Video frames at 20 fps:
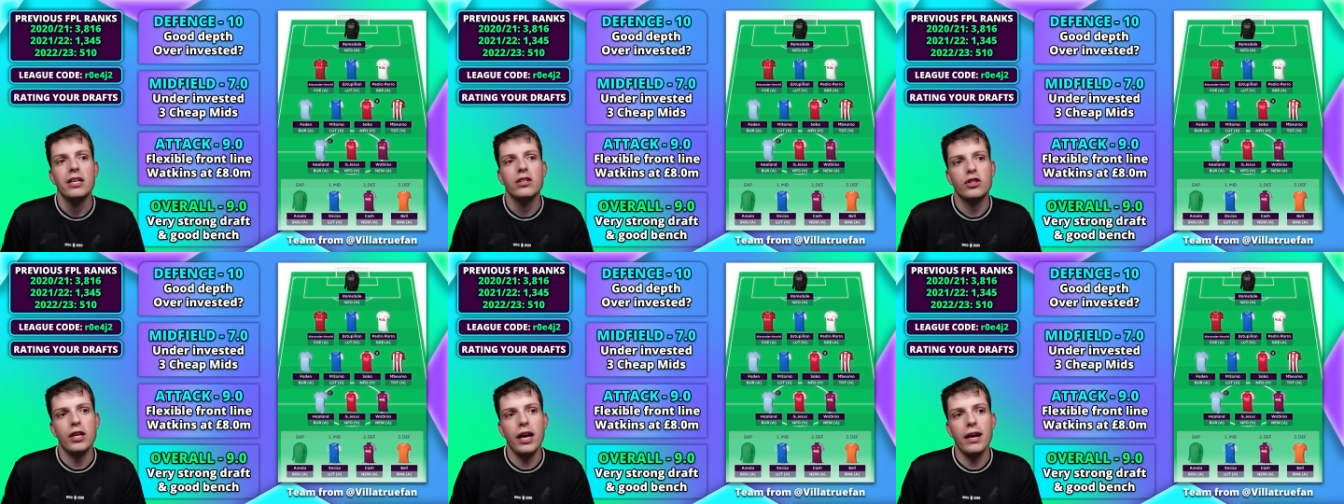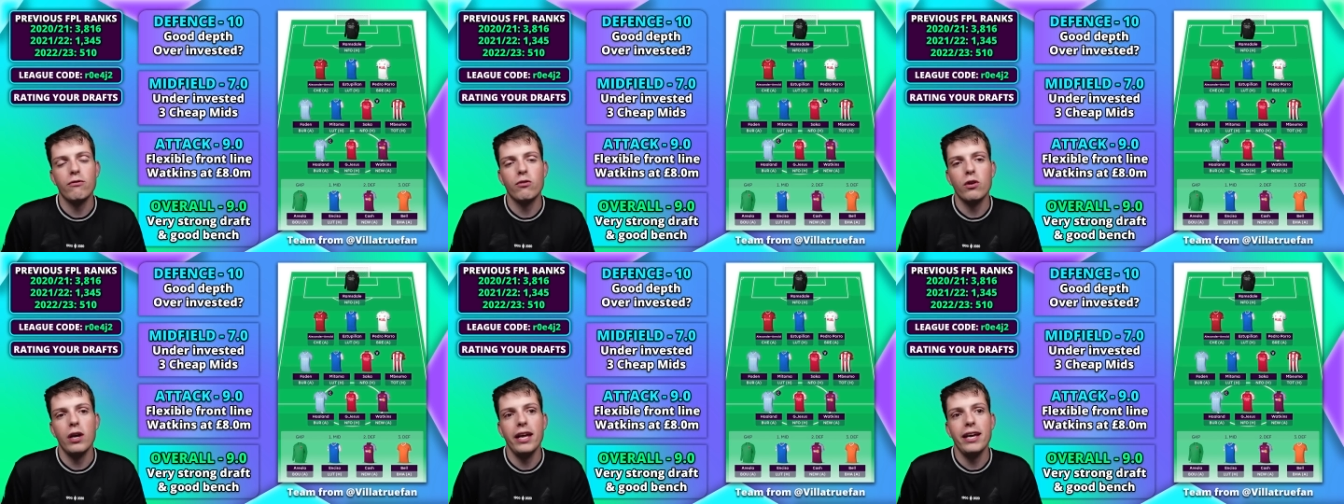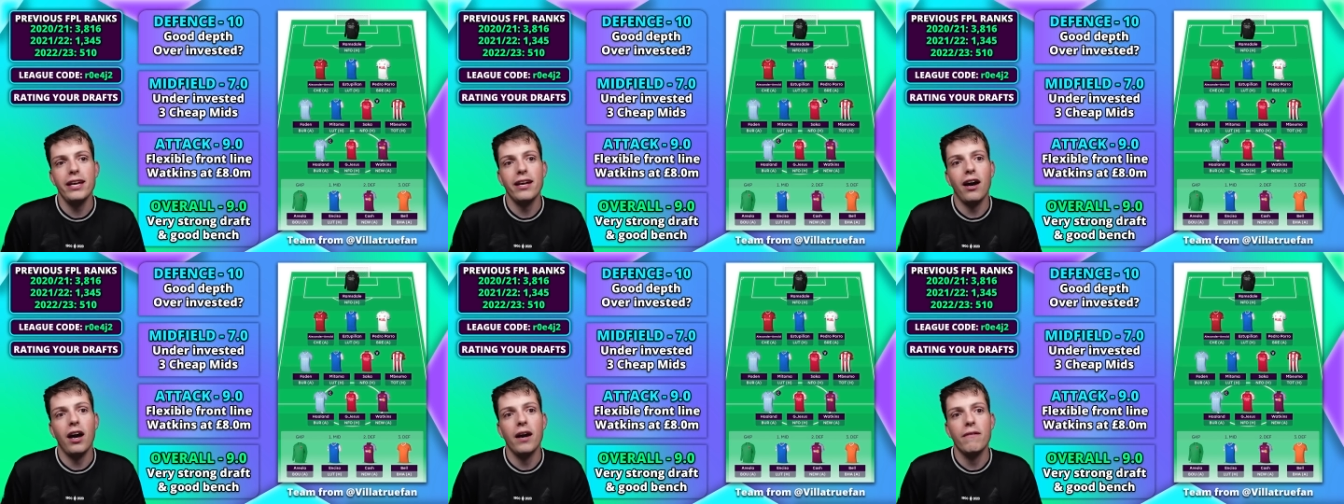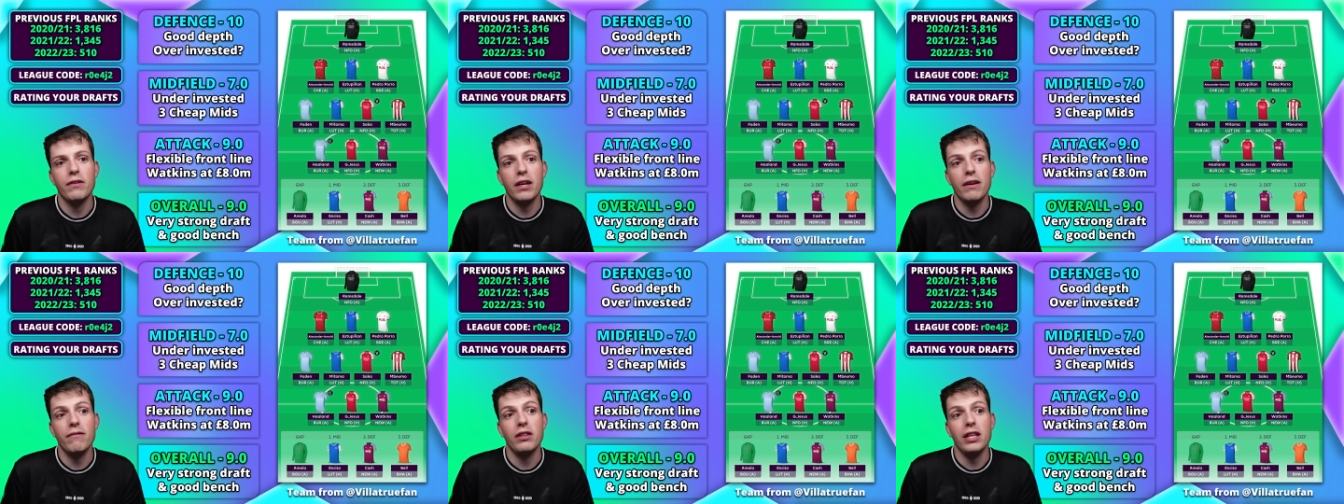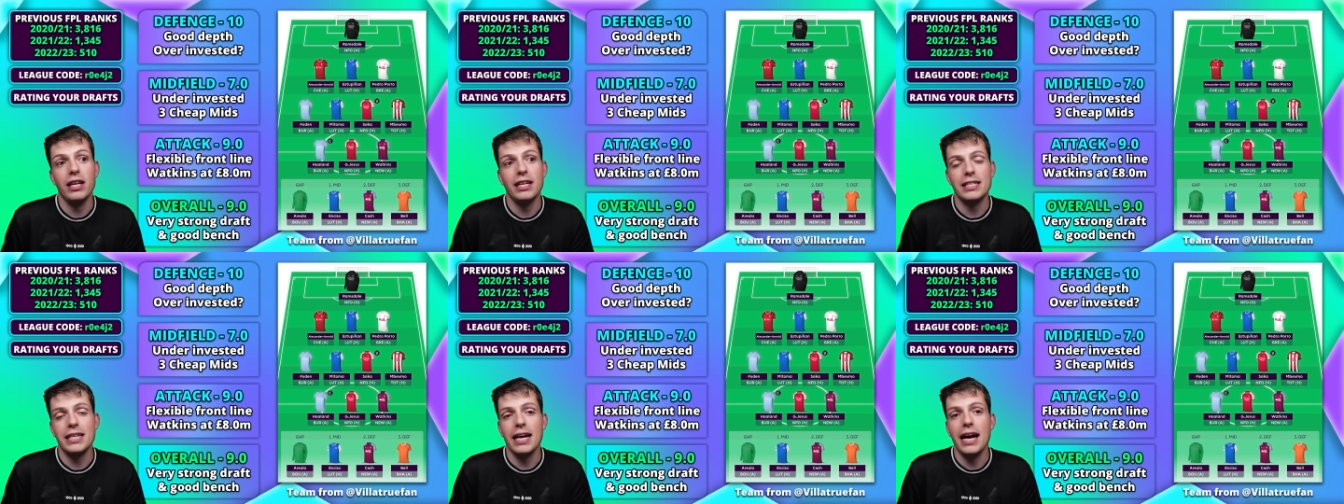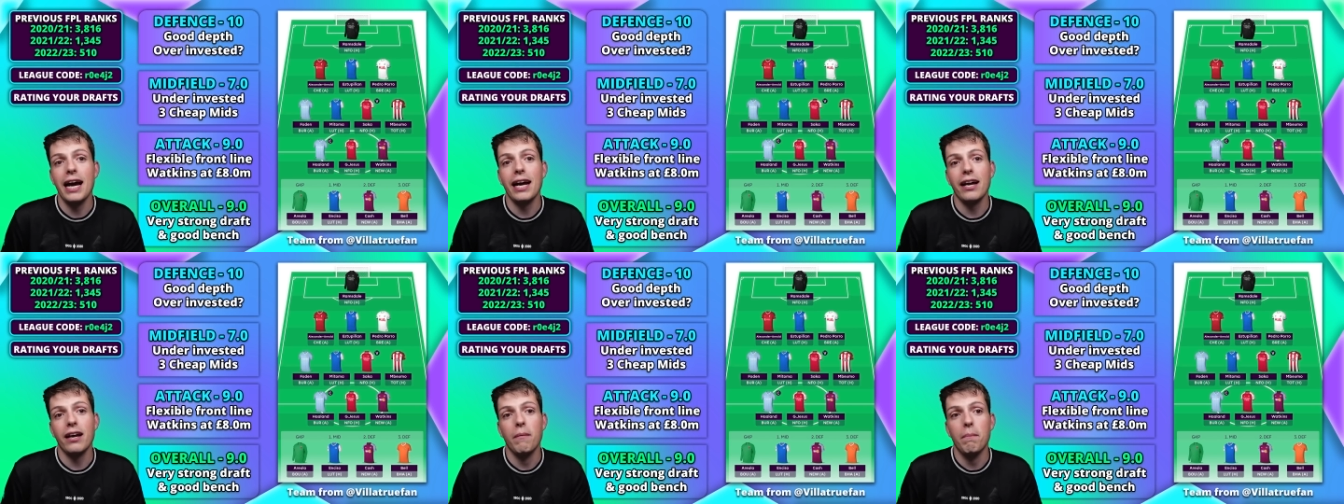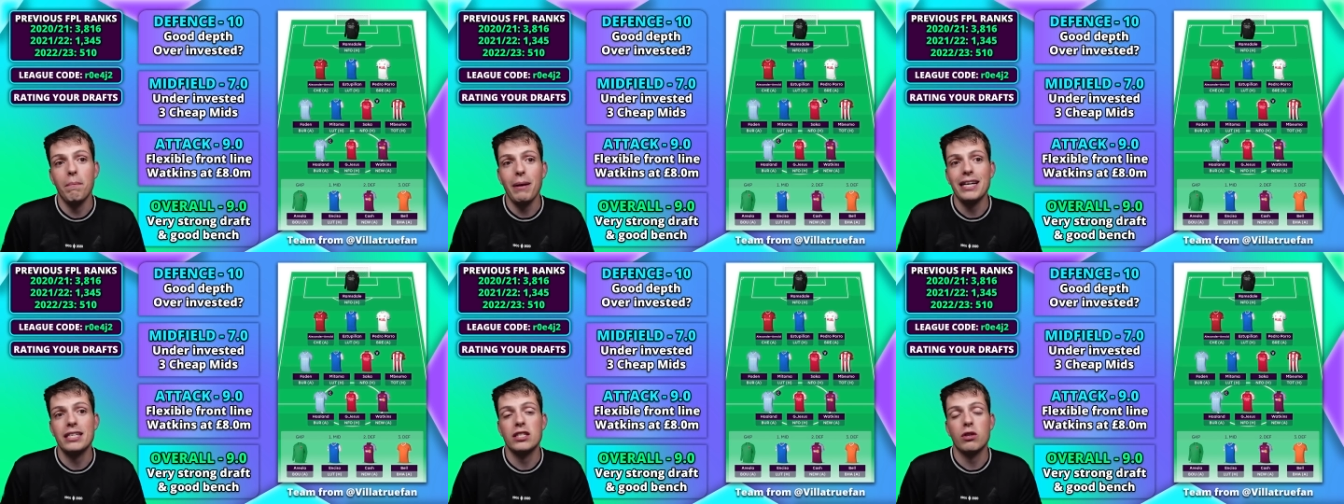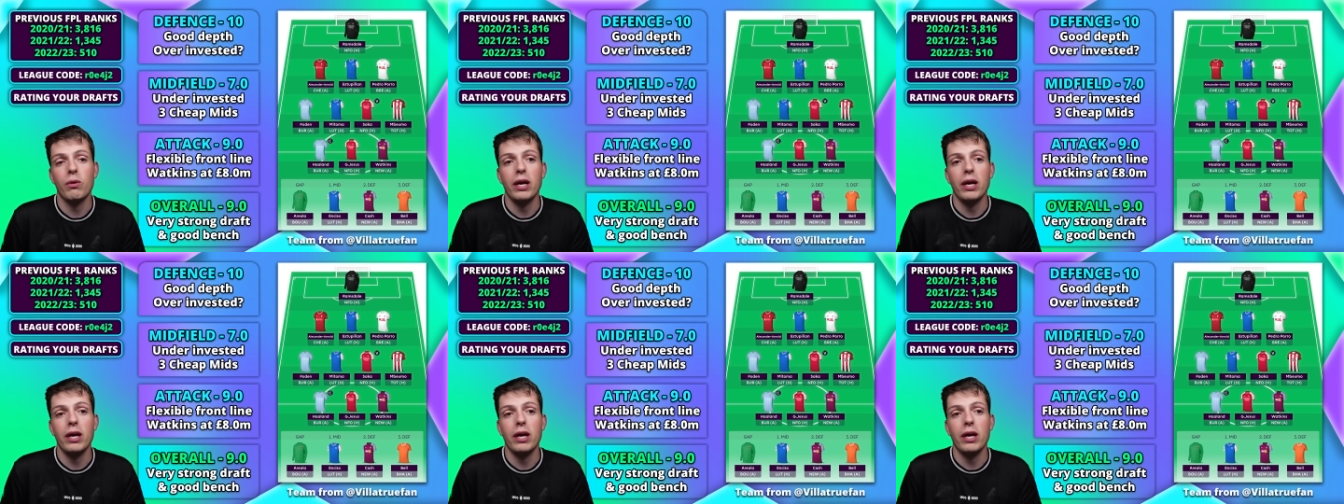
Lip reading: generally I've given the attack a better